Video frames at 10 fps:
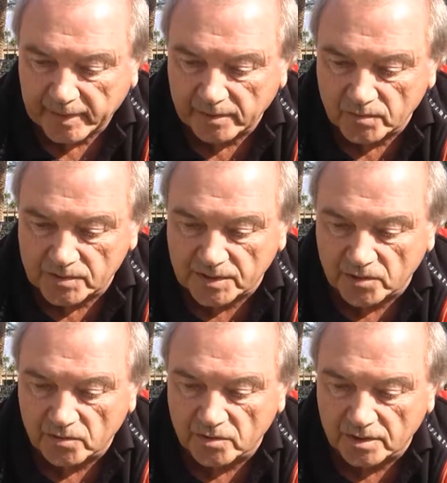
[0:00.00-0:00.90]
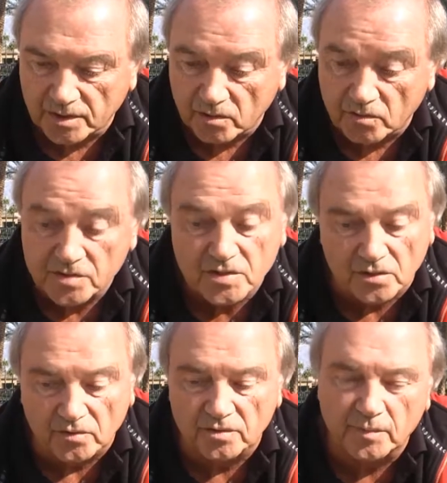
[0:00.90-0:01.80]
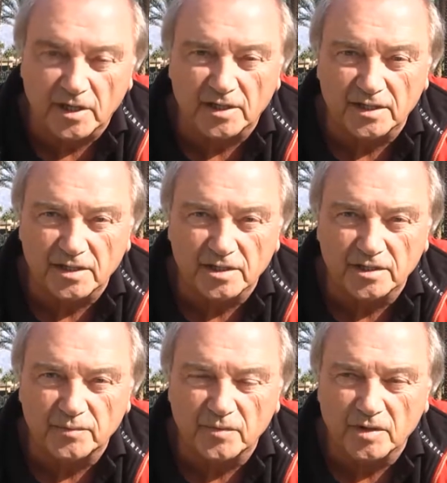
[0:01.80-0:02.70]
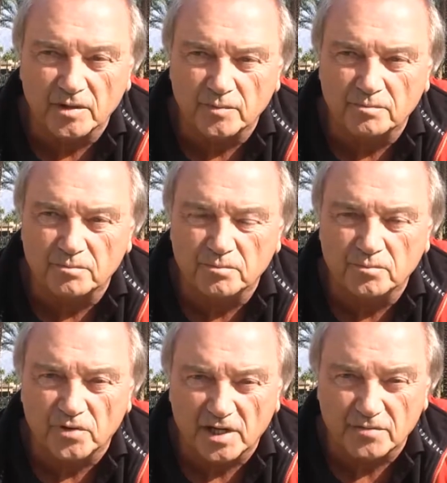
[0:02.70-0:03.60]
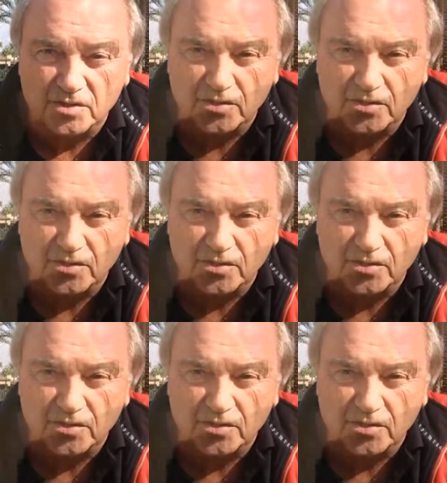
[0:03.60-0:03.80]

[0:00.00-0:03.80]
It was owned, or is owned, by a private